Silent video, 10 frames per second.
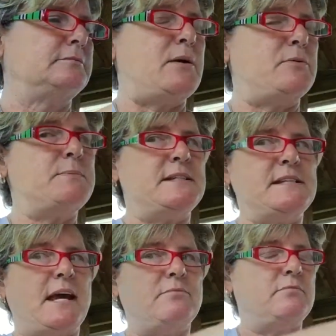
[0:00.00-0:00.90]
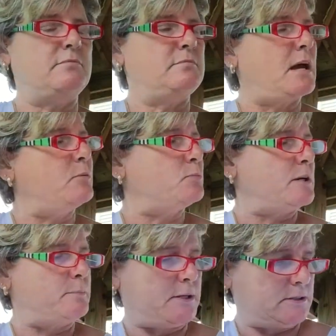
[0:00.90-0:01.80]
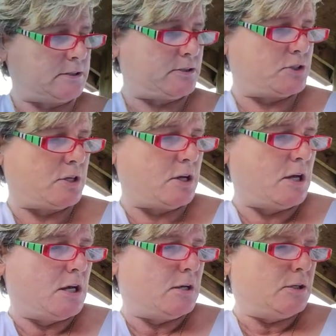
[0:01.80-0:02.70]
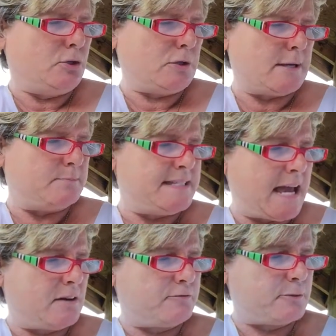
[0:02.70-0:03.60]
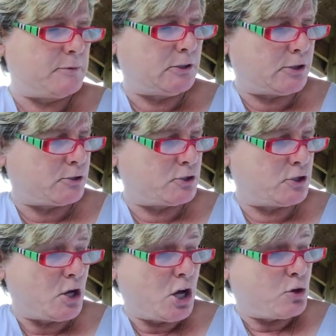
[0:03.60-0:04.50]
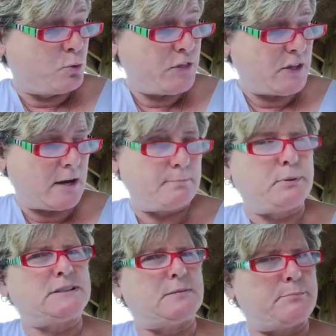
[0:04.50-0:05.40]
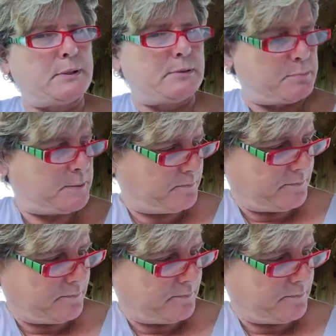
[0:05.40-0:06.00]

That would be sad. I wouldn't want to be on a lurch. You'll come down from the lurch with an unpleasant bump.